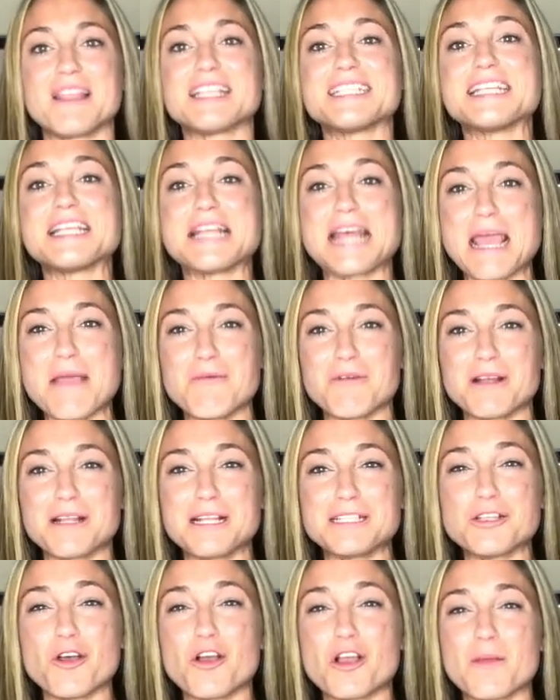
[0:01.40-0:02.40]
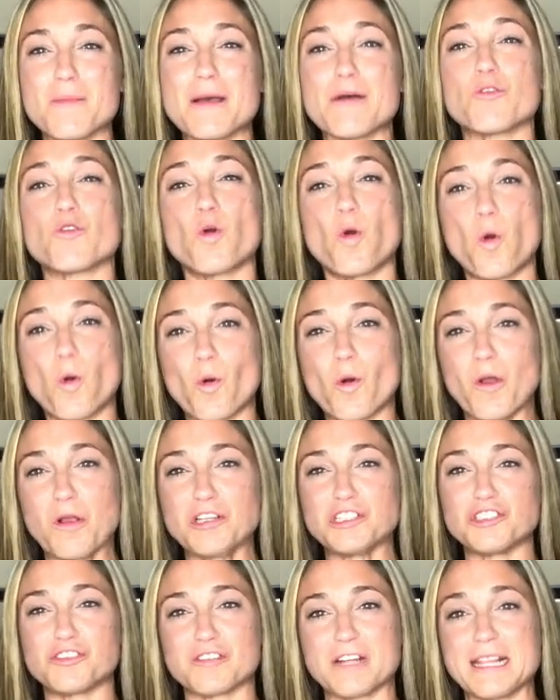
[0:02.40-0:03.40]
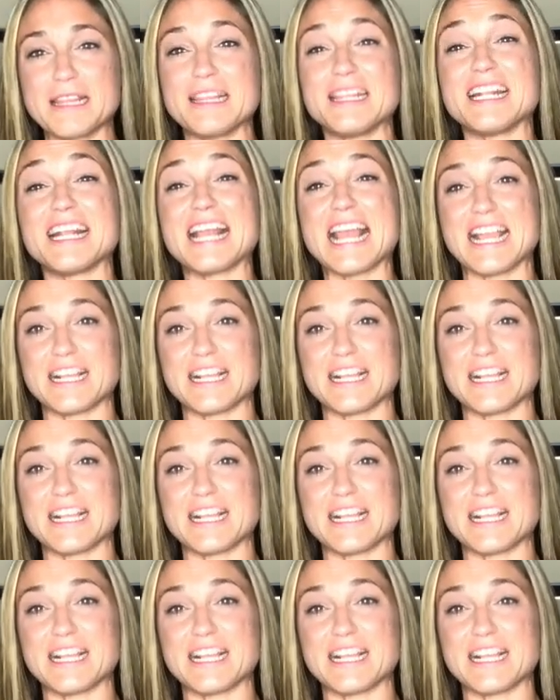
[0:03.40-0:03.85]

Today we're going to talk about core strengthening